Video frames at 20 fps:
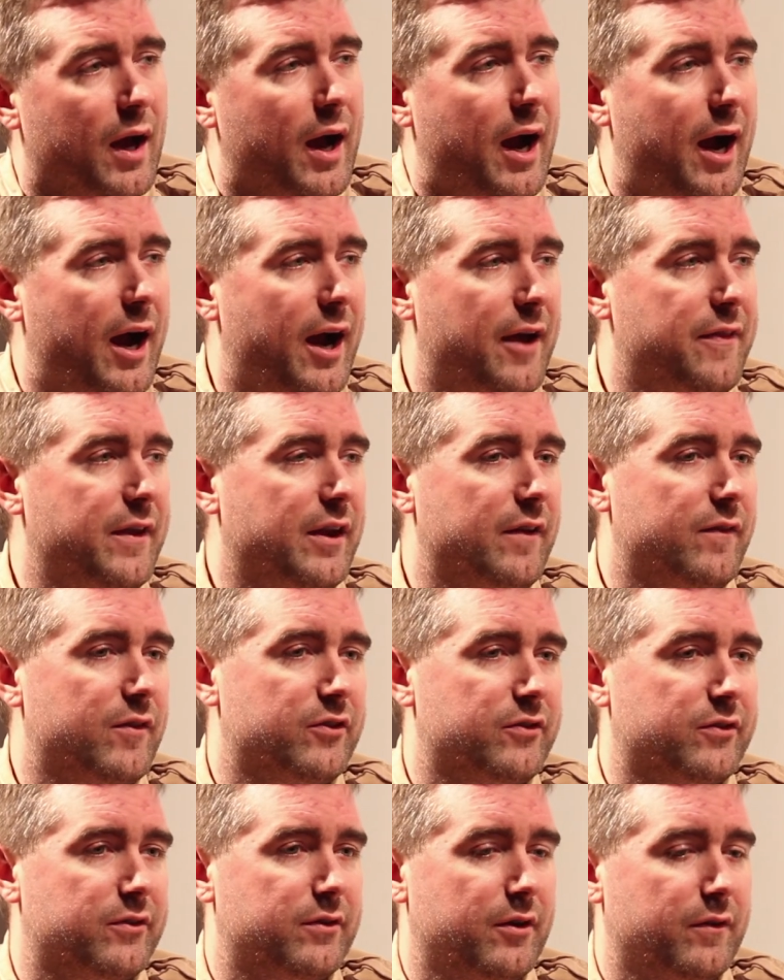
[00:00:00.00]
I think if
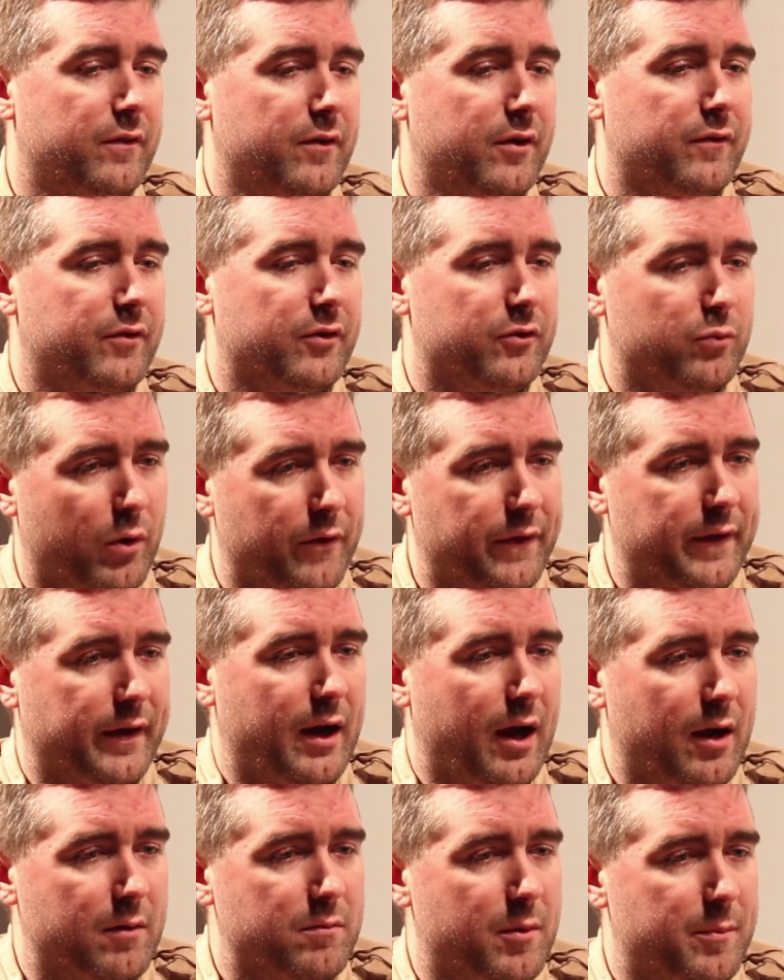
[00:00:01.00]
there's, if, if, there's one thing
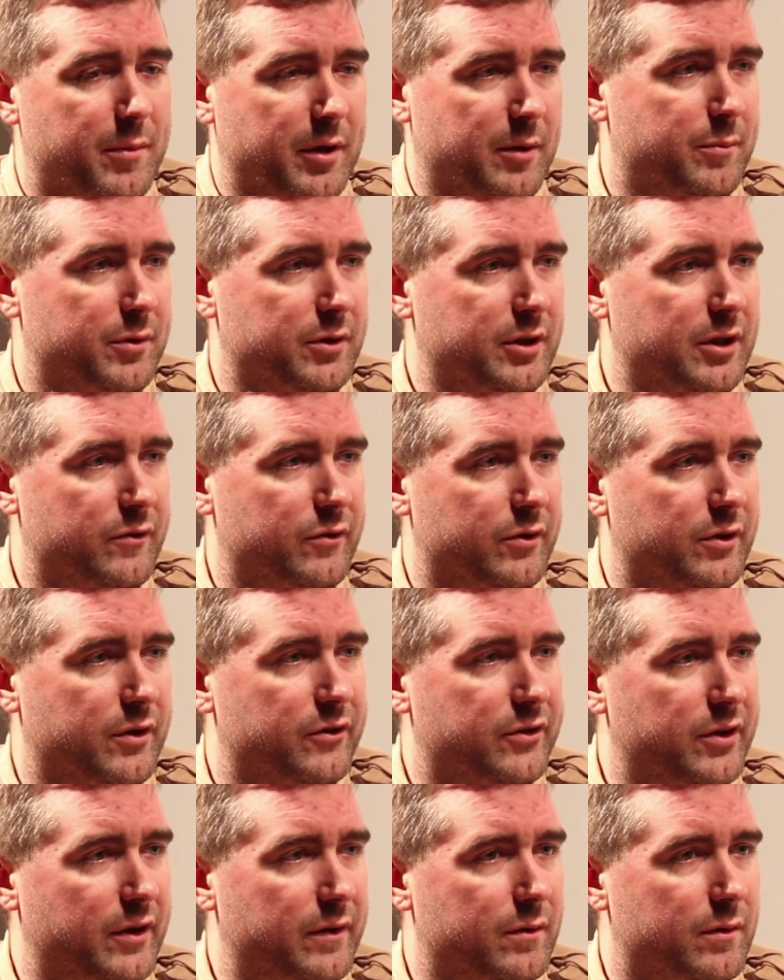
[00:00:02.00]
I'm a big believer in
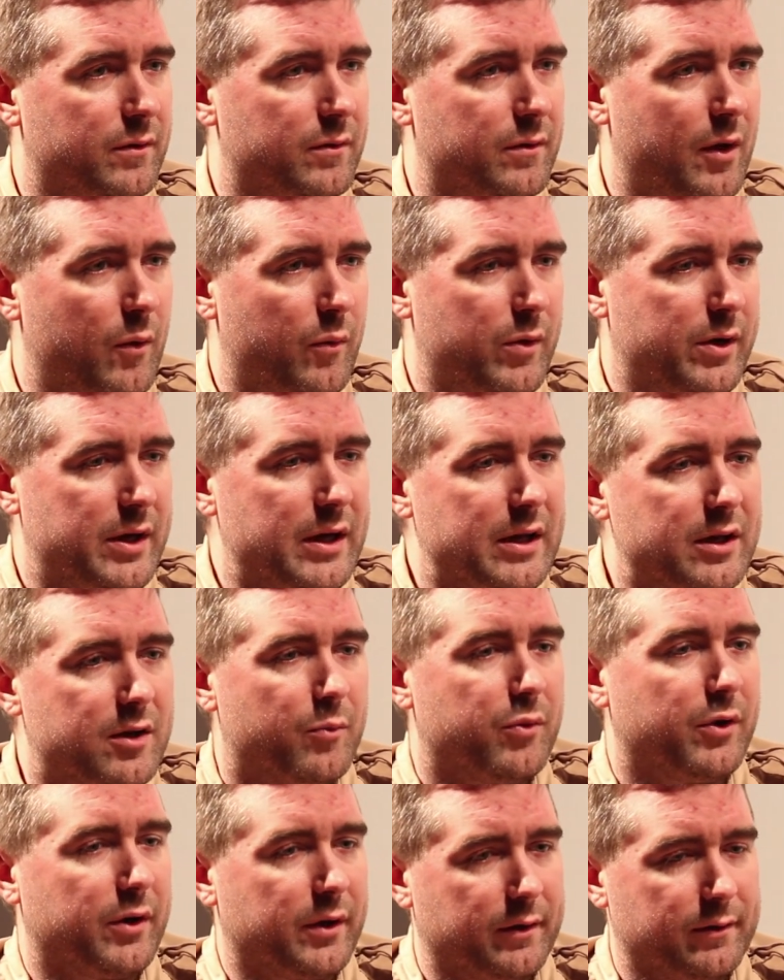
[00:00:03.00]
is that, that we need to
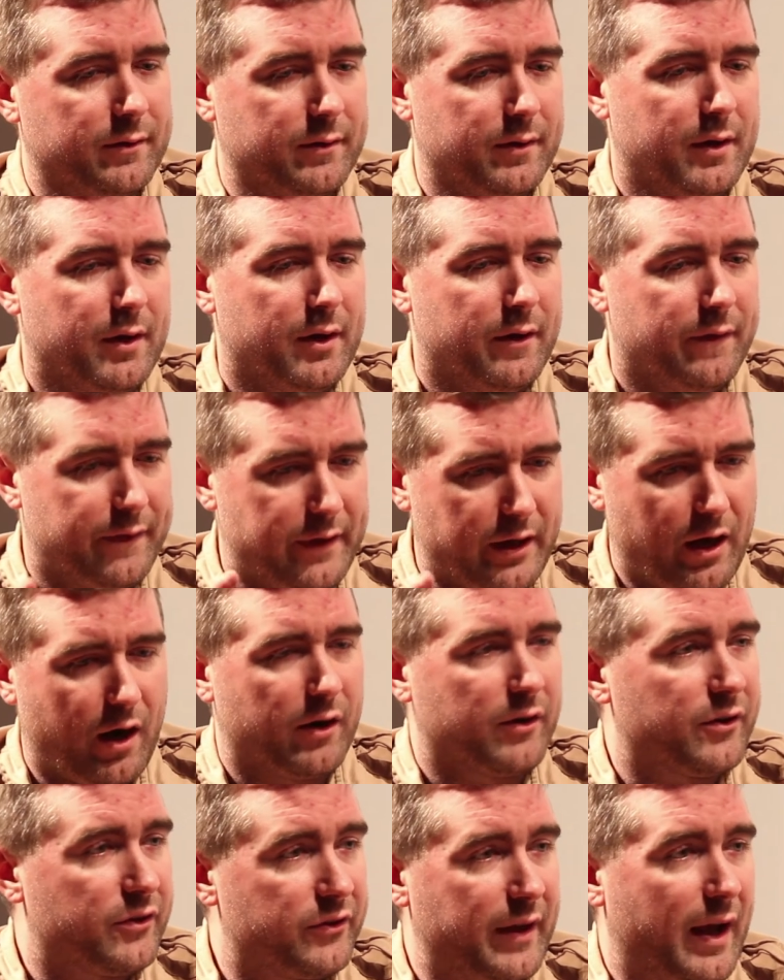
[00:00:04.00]
bring the
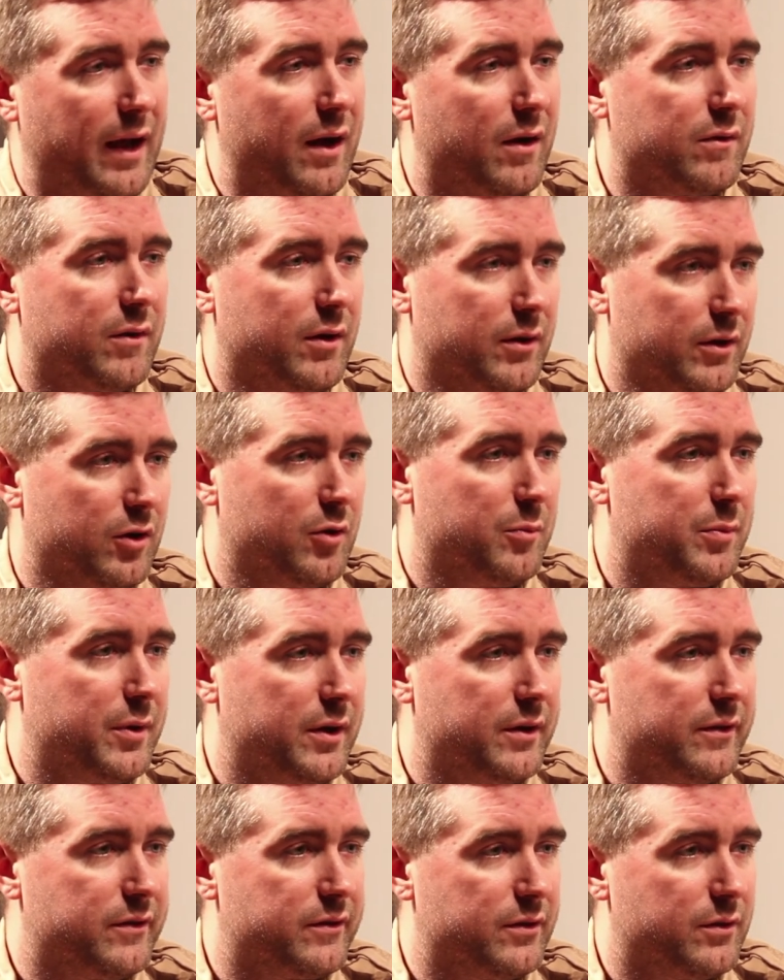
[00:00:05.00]
arts down a little
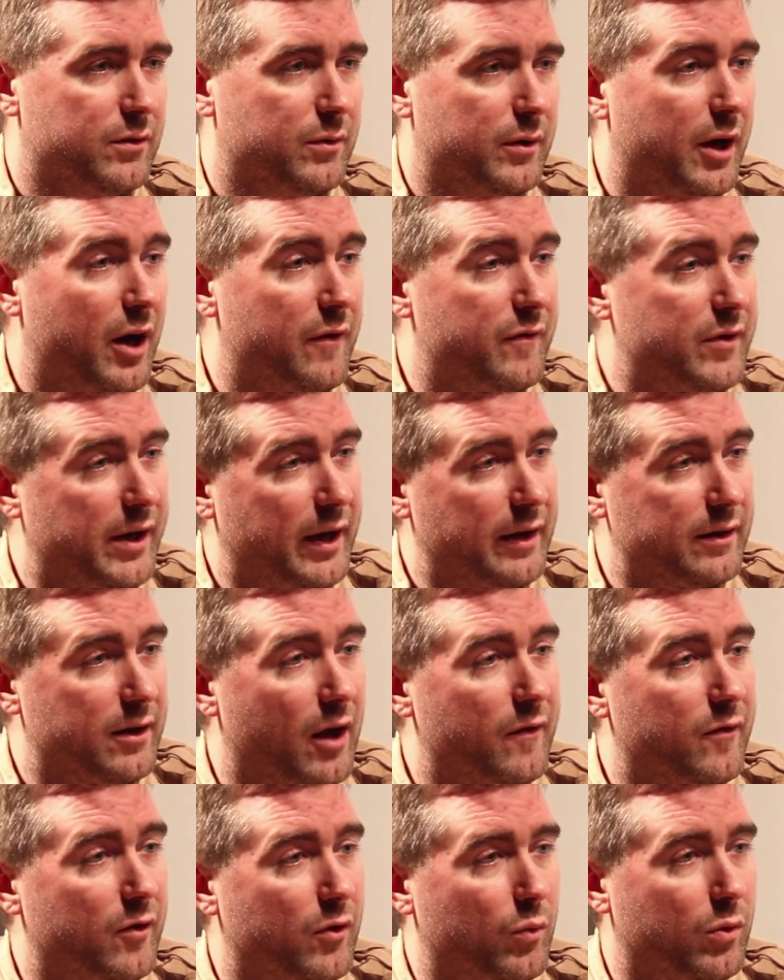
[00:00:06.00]
bit to an everyday
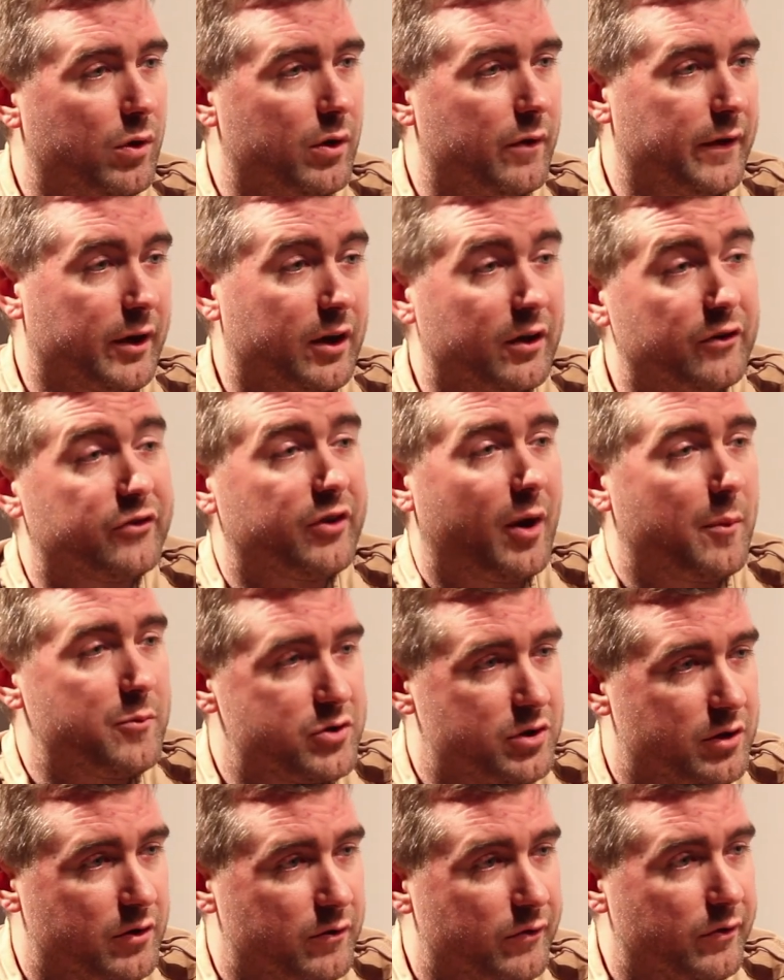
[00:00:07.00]
level where the
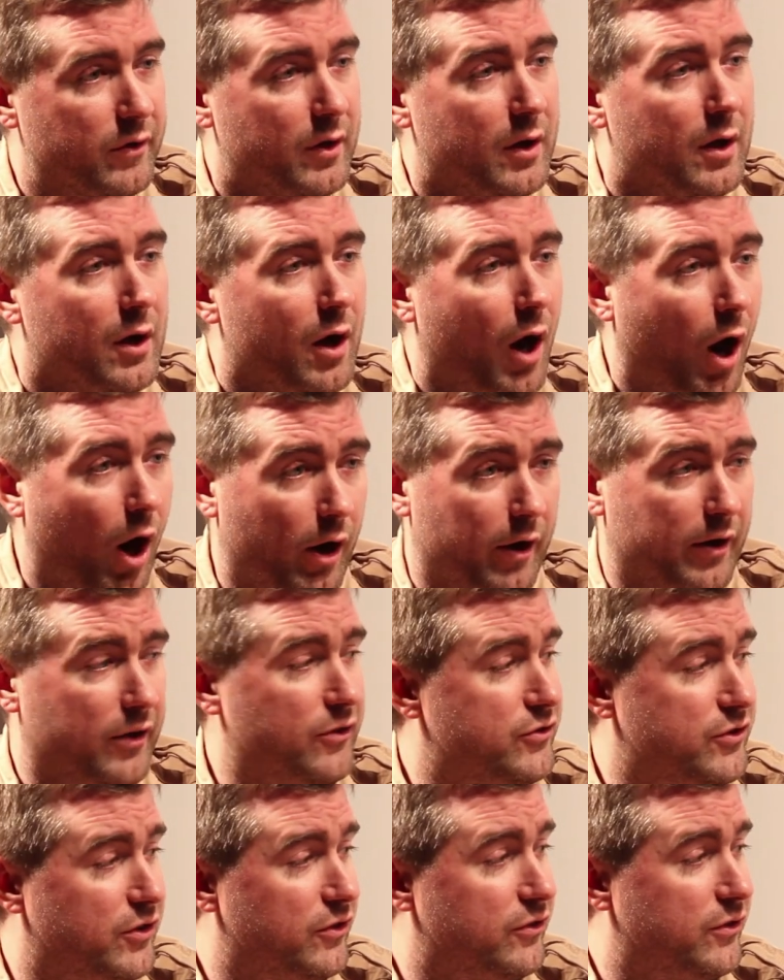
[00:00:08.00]
consumption of art
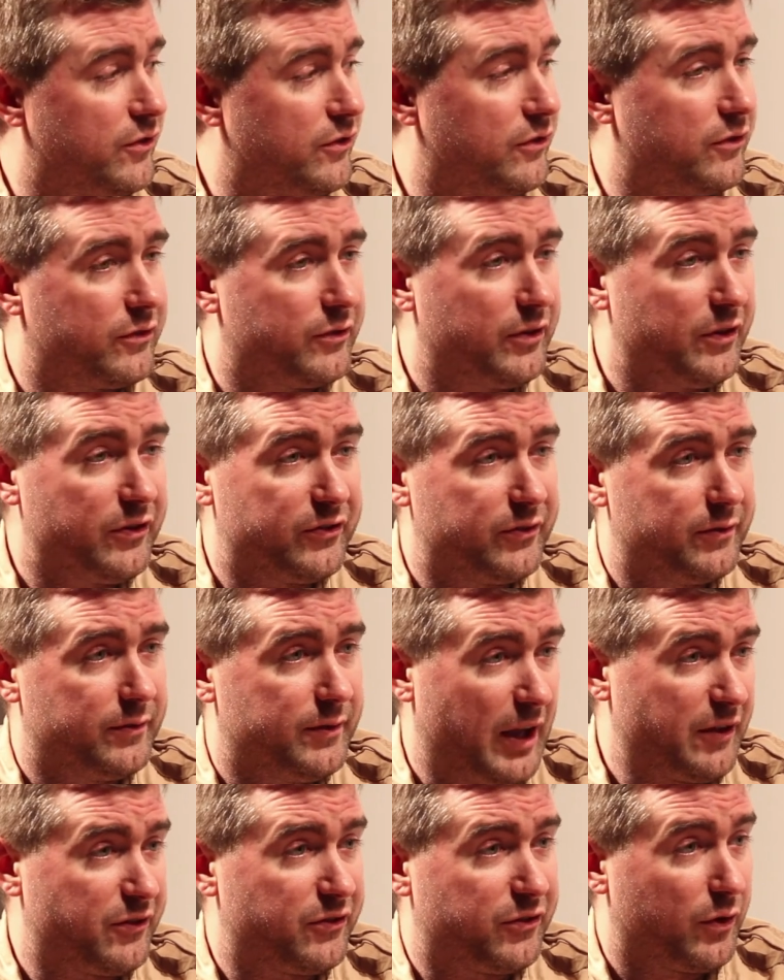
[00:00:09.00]
is just as
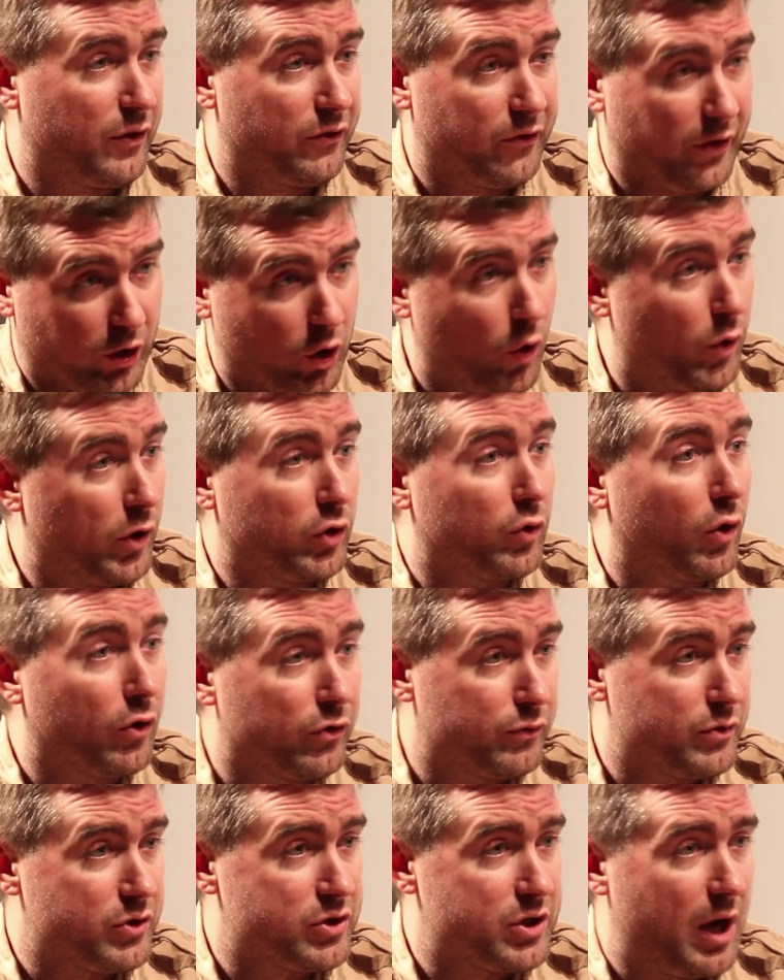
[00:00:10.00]
necessary as like going
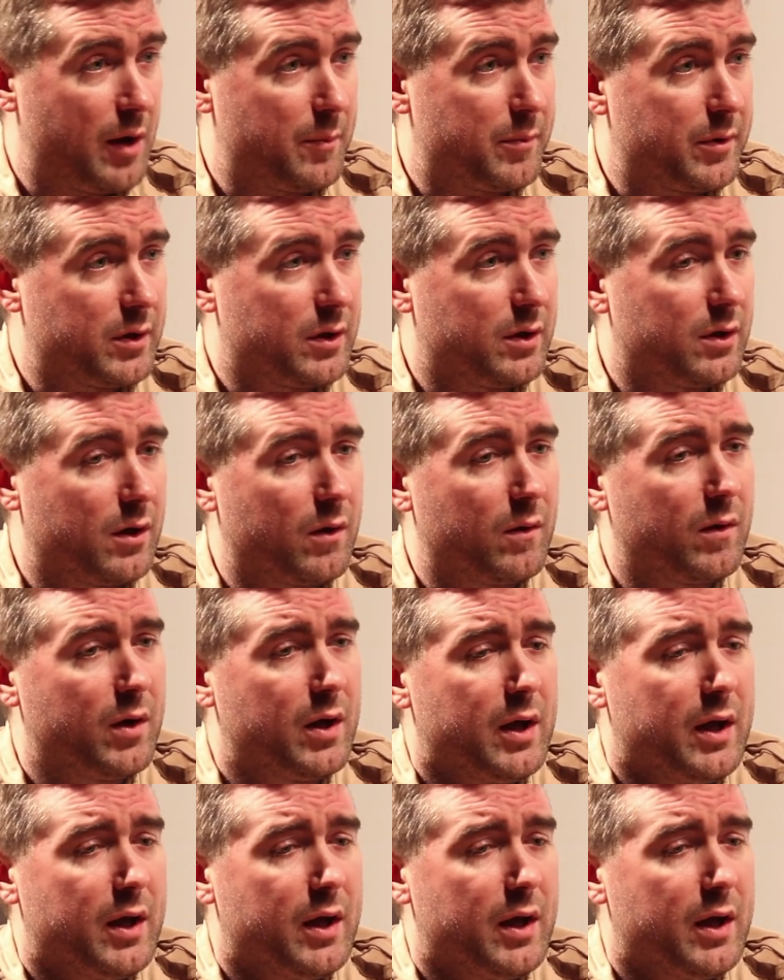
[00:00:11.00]
grocery shopping, you know?